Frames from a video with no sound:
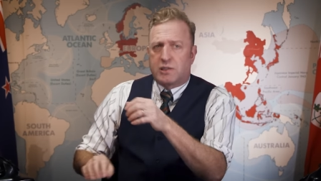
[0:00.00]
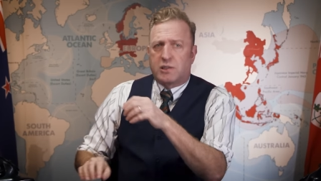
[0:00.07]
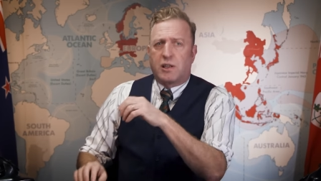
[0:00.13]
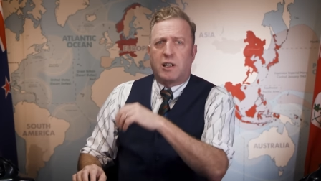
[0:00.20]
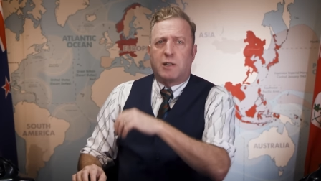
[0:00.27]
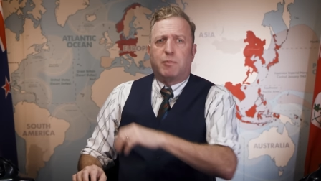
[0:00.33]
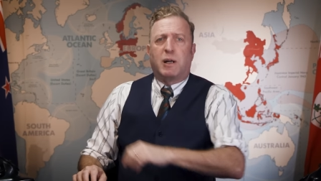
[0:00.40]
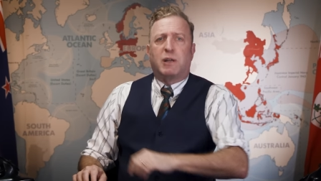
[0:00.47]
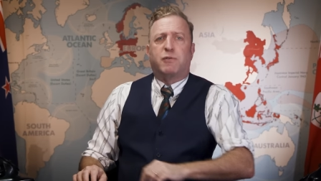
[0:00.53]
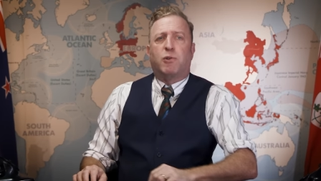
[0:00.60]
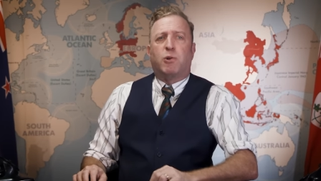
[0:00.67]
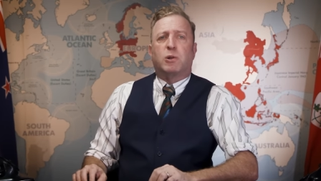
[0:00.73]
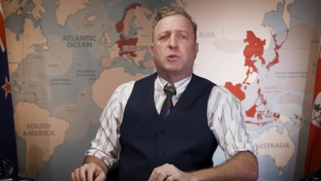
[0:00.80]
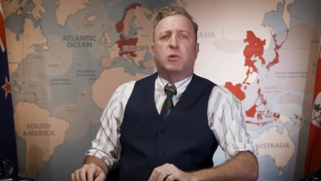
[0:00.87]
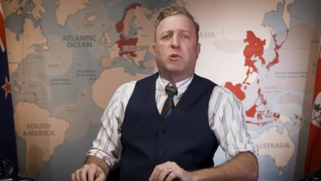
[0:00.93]
is sunk by
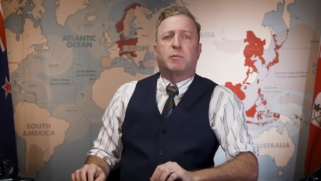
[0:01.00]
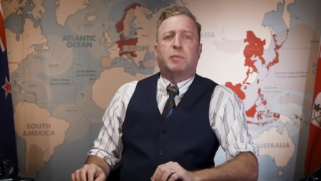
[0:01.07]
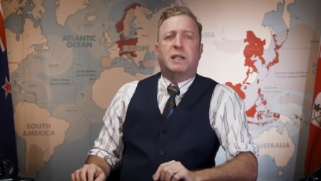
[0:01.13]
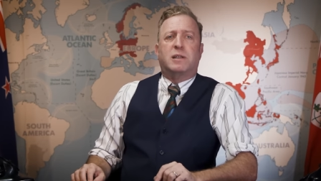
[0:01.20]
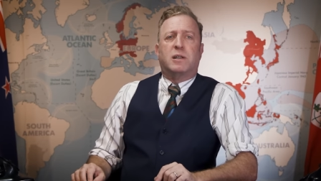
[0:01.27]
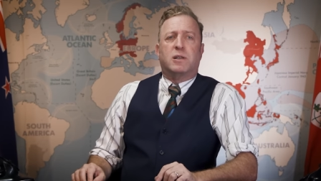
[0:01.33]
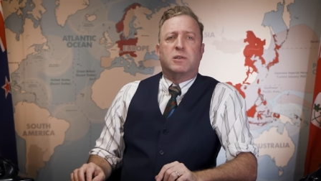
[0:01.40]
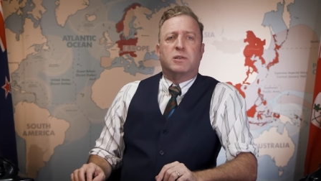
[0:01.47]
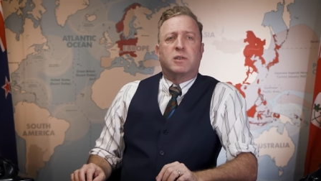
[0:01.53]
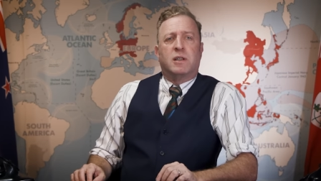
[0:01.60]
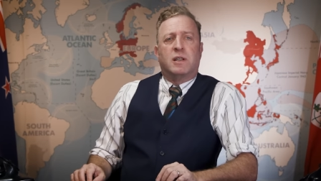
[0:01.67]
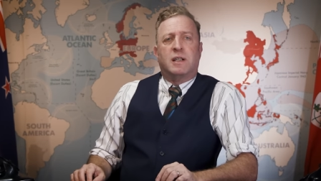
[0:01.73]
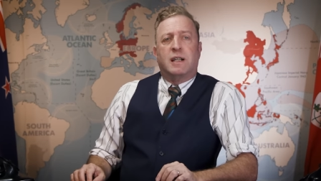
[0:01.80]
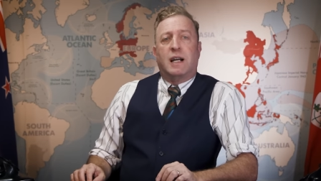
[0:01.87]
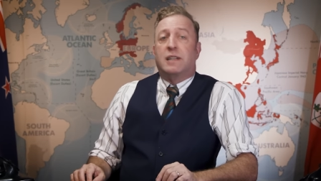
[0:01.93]
4 torpedoes
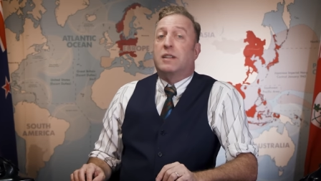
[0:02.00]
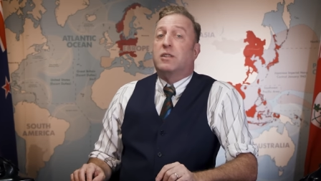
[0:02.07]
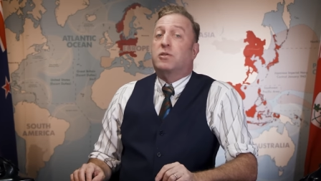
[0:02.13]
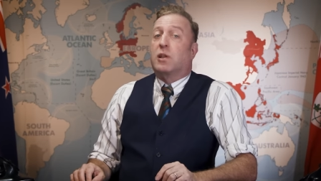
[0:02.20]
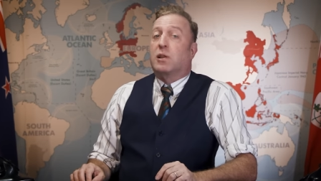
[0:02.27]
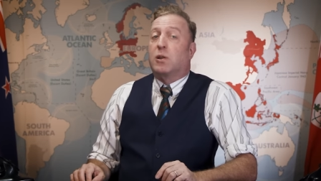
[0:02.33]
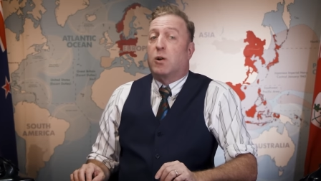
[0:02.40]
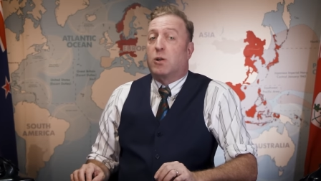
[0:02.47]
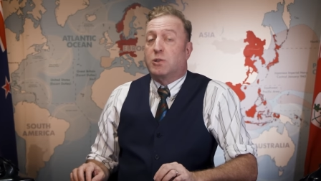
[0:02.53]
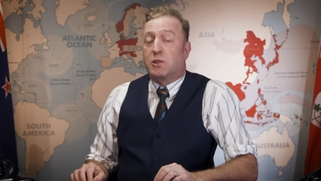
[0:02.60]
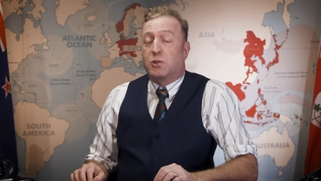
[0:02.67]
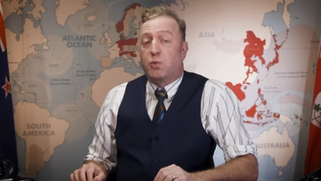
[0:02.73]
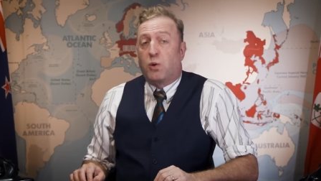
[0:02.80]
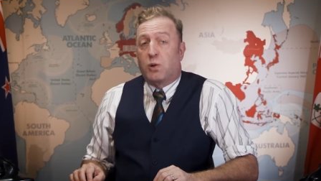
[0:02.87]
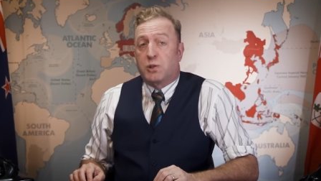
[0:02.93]
and is the
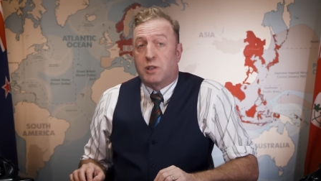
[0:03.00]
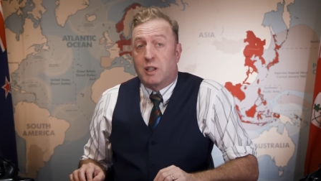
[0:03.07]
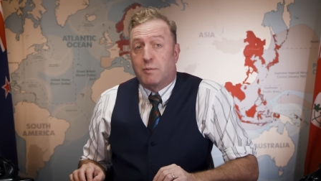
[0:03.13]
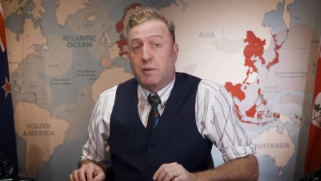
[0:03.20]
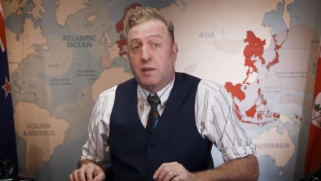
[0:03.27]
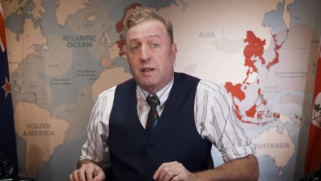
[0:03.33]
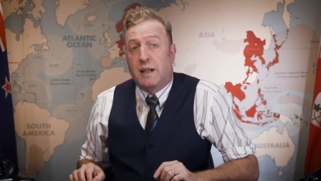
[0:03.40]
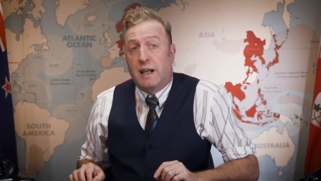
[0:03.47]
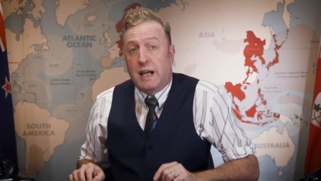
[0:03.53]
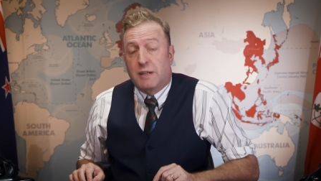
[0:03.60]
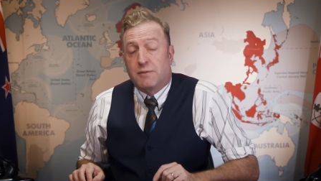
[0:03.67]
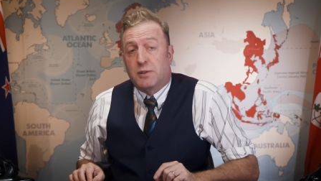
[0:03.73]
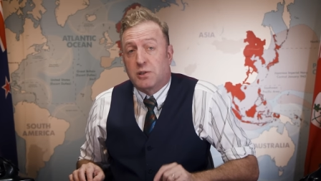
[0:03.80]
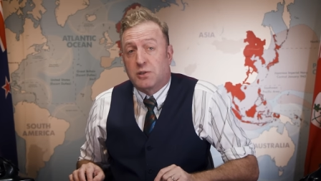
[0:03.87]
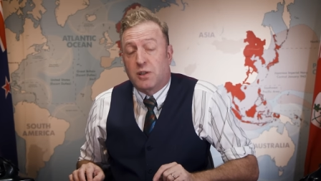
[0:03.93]
largest warship
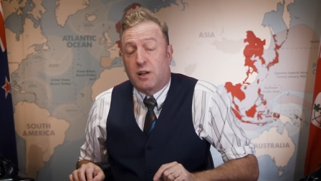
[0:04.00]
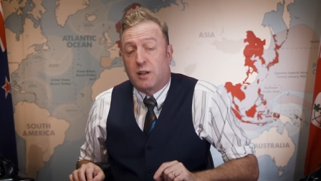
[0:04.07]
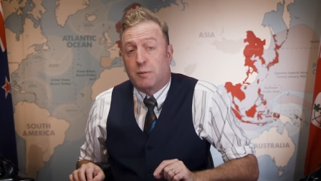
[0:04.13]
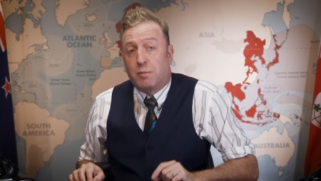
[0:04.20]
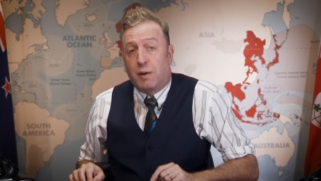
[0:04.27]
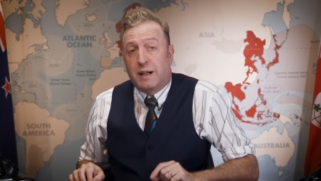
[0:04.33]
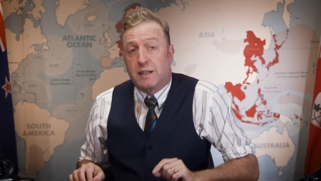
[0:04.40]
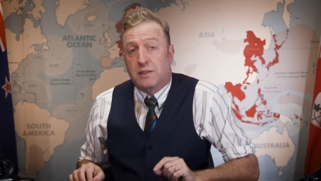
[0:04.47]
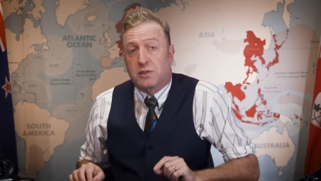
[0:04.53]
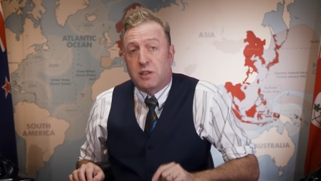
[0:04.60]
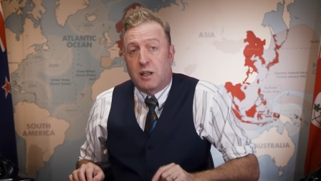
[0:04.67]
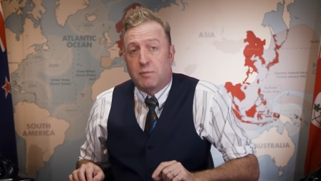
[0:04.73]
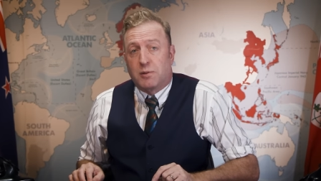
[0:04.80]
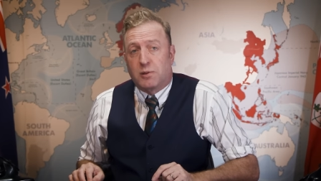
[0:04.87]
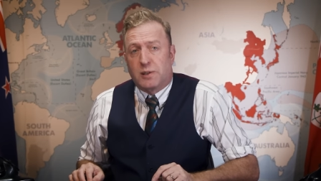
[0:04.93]
ever sunk by a
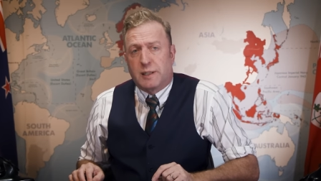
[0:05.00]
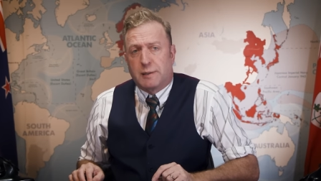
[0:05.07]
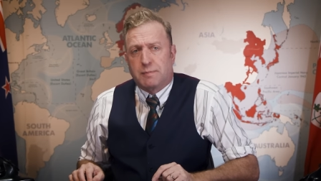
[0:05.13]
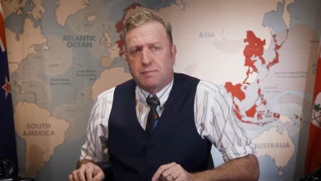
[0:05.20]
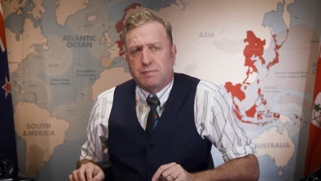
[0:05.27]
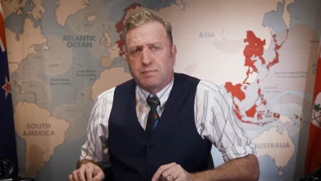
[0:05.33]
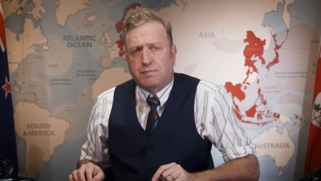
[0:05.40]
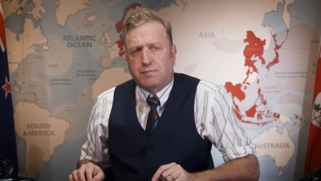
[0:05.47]
submarine.